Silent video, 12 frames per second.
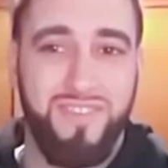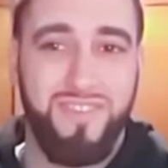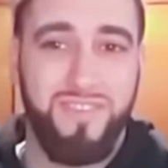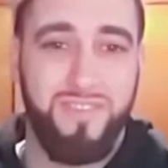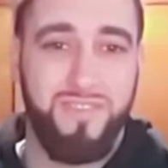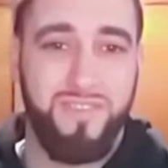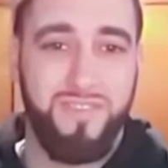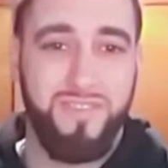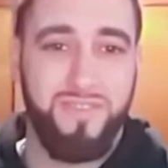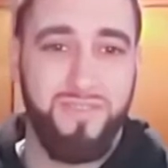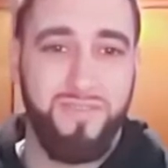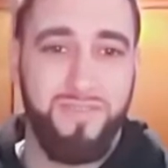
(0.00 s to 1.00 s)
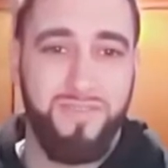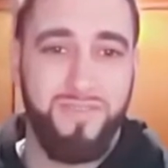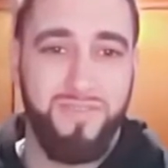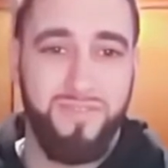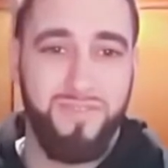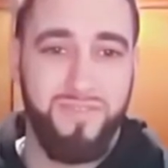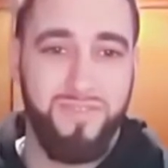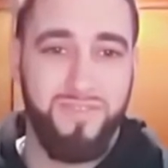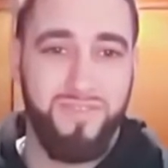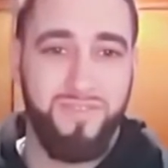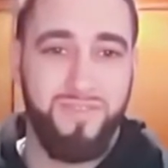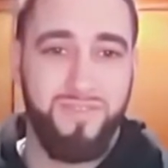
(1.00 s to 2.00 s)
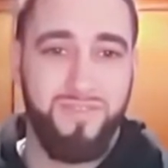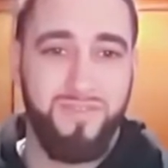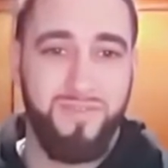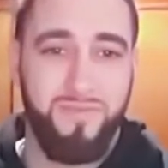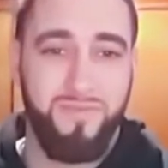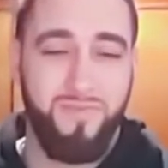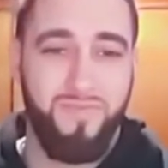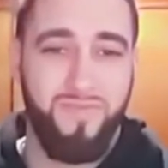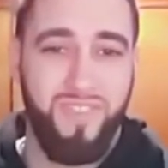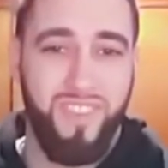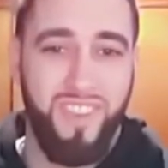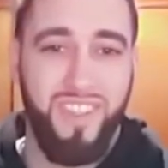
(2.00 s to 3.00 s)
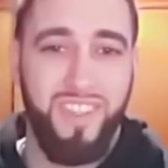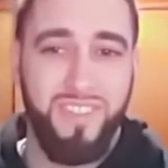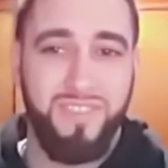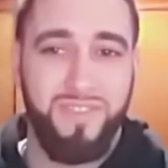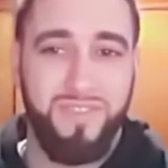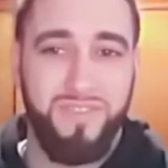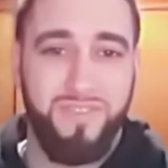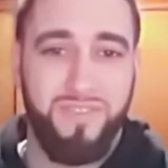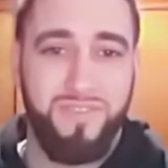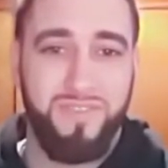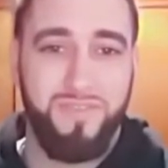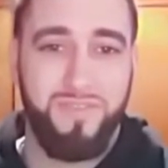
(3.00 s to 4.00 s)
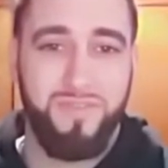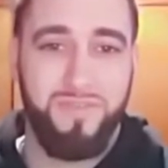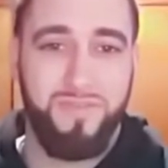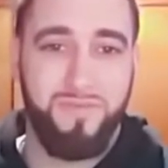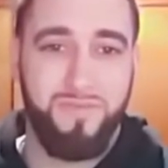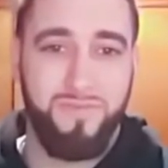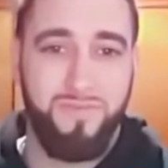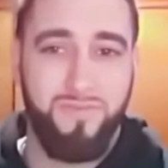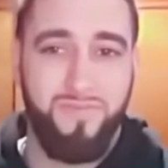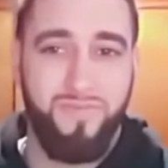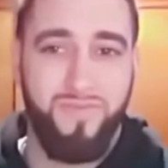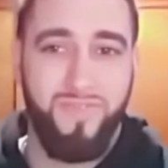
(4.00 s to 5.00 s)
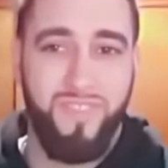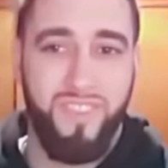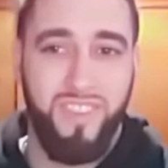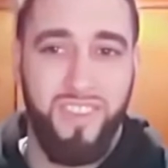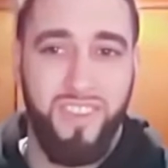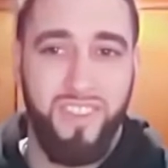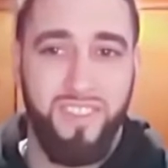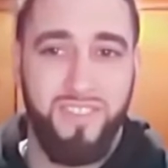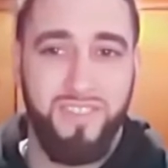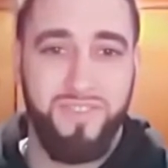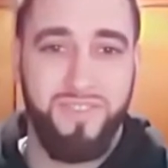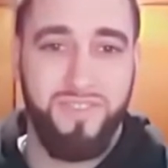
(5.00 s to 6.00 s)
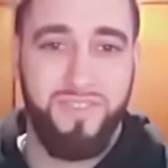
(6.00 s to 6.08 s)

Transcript: (not speaking)